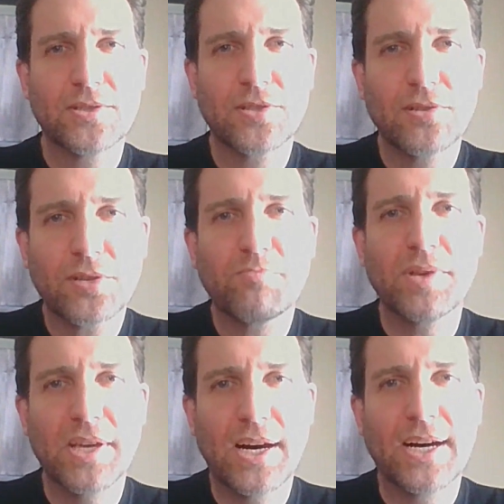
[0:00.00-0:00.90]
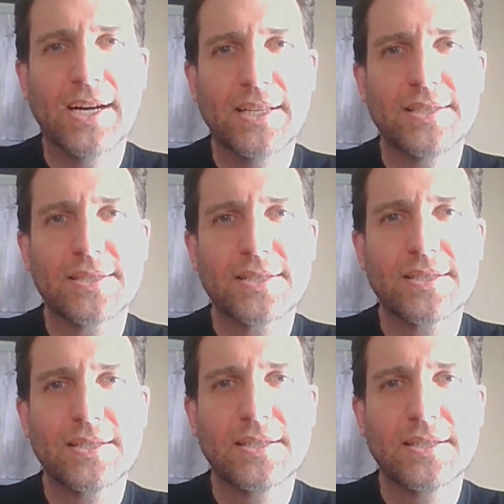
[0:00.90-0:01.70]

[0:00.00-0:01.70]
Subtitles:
to look beyond